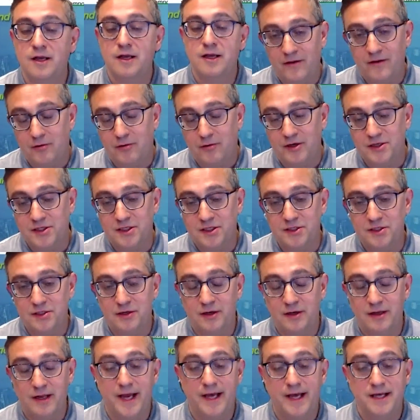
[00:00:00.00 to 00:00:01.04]
Other questions
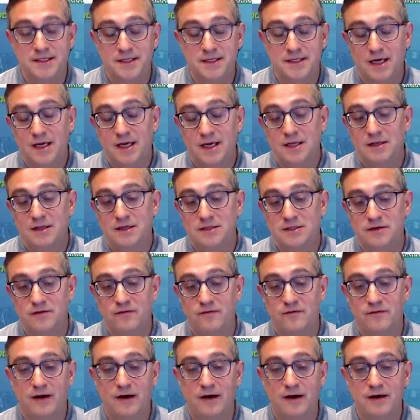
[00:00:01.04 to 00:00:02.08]
you can ask, does the
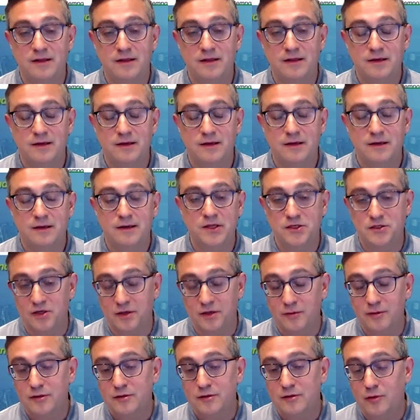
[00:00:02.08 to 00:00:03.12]
fund
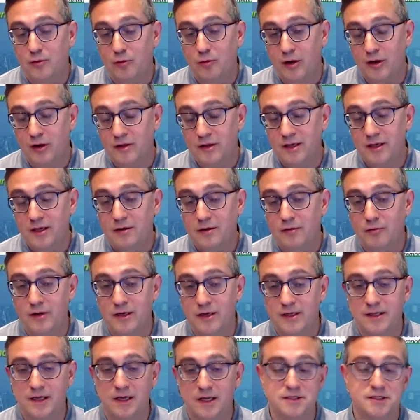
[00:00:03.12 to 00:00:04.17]
distribute quarterly
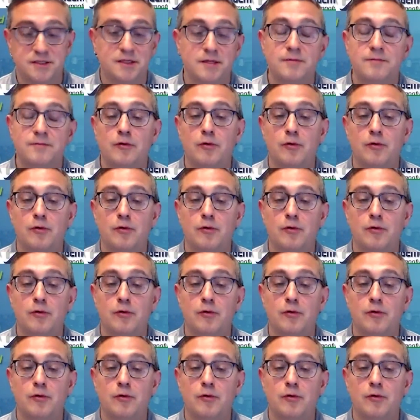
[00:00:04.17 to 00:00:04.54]
or it doesn't?